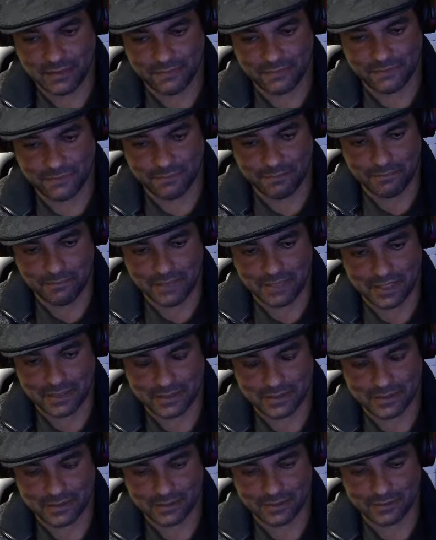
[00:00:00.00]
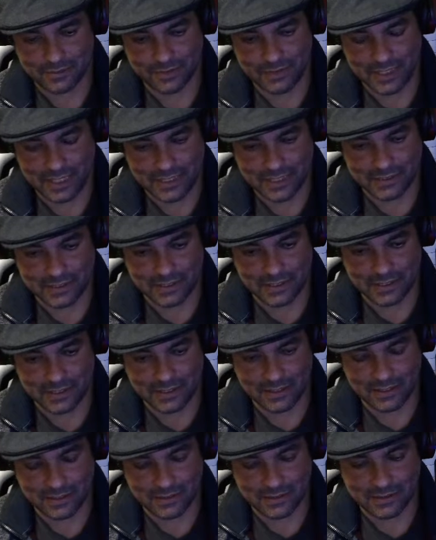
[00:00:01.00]
of the method, create
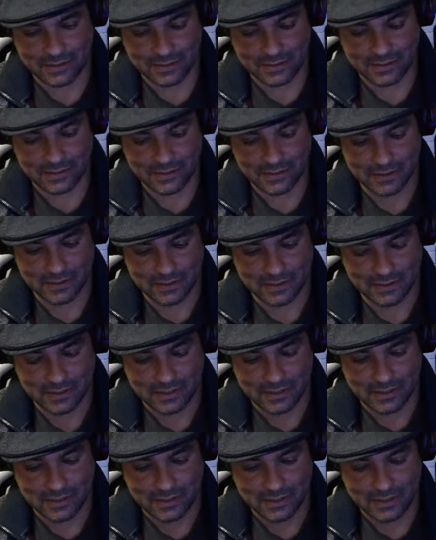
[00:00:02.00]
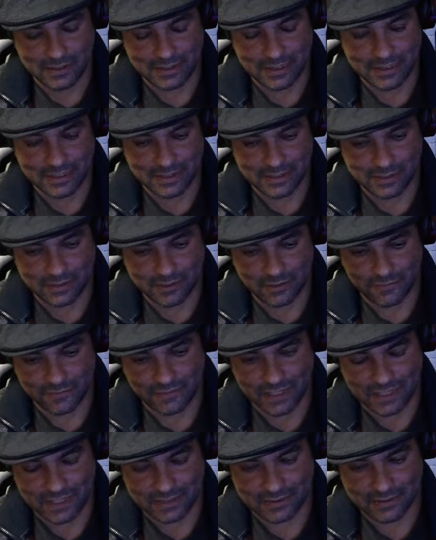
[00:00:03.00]
an instance of
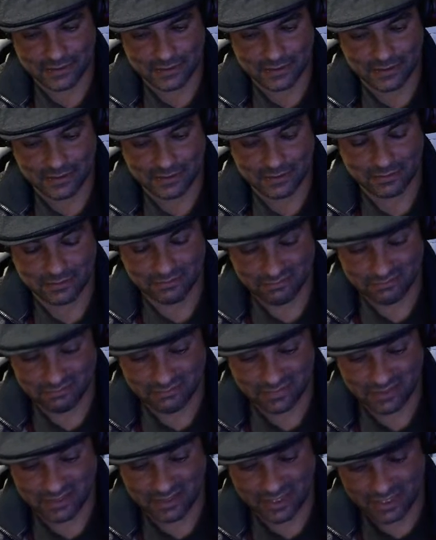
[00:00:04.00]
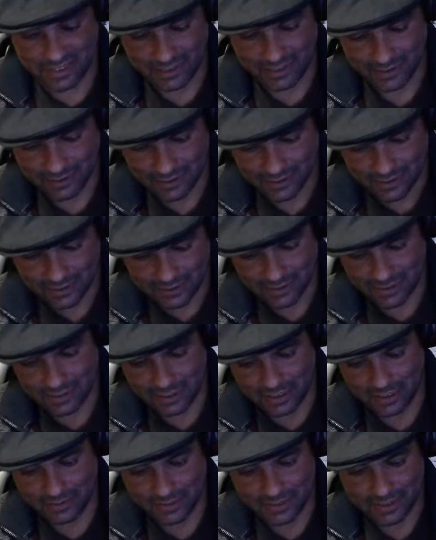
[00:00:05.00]
that thing, that
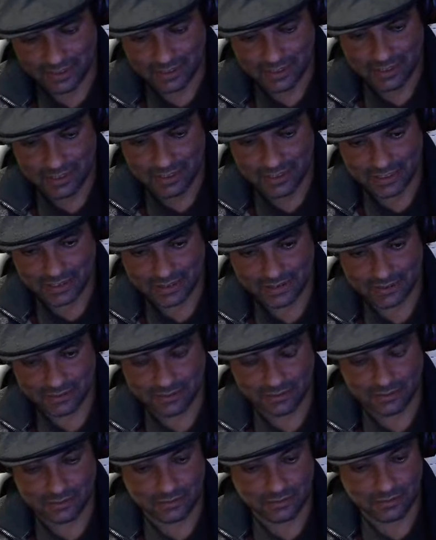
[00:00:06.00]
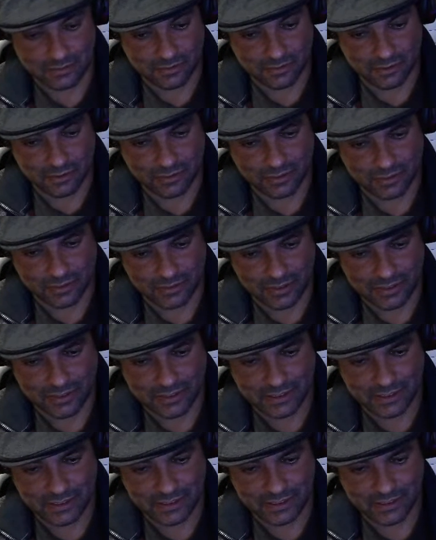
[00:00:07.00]
library. Let
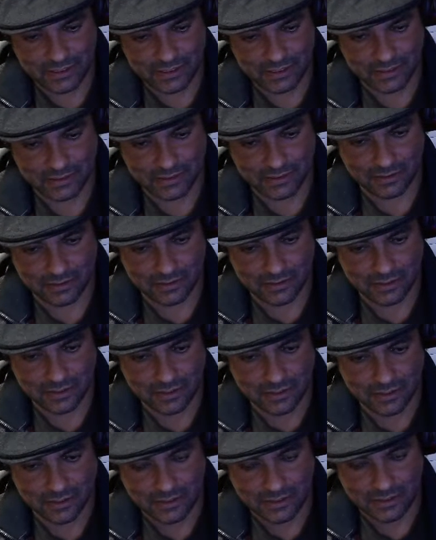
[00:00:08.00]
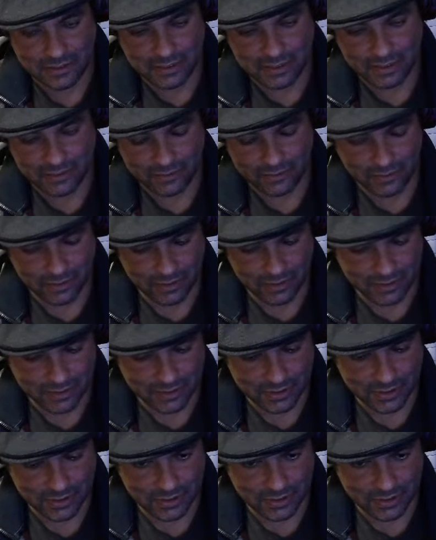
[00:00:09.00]
rotary equals